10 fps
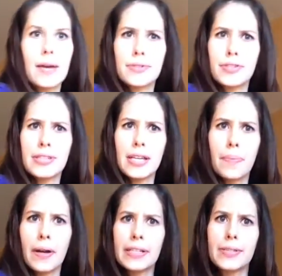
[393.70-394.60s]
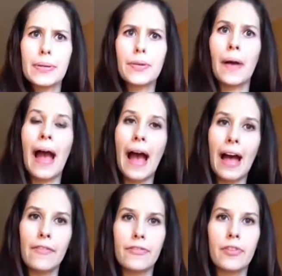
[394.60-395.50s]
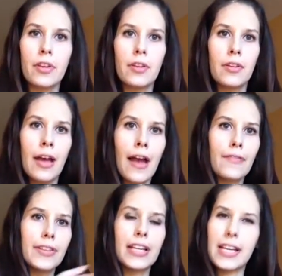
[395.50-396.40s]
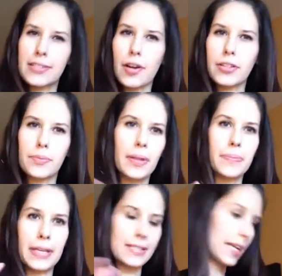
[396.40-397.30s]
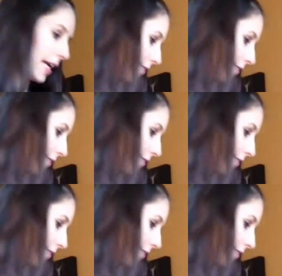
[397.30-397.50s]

I was just at a party, so I don't have everything I started with because I gave